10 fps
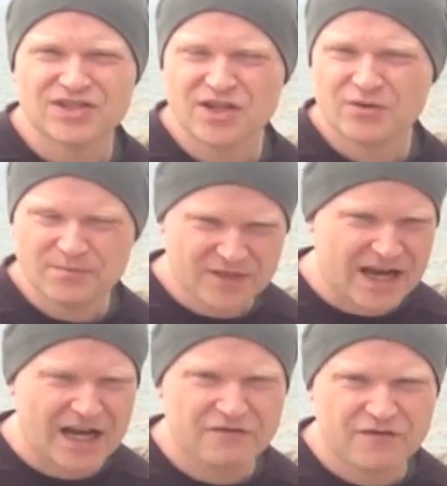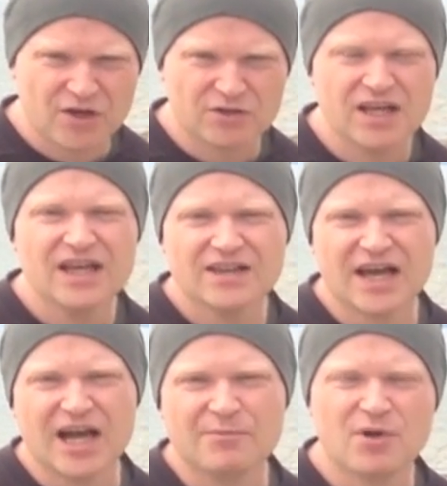so the iPhone, the
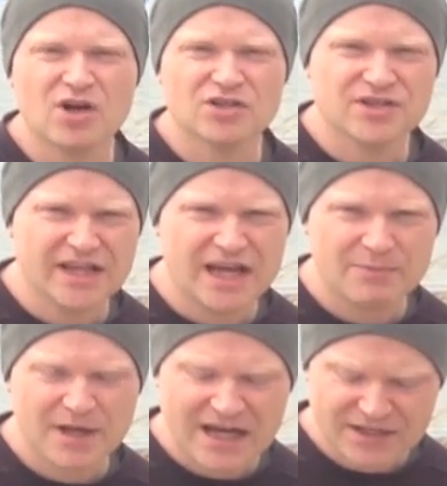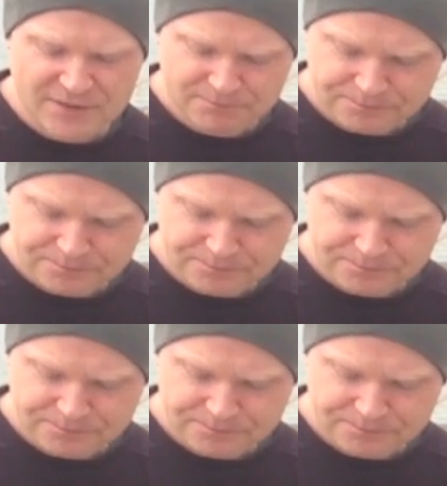iPod, and the iPad.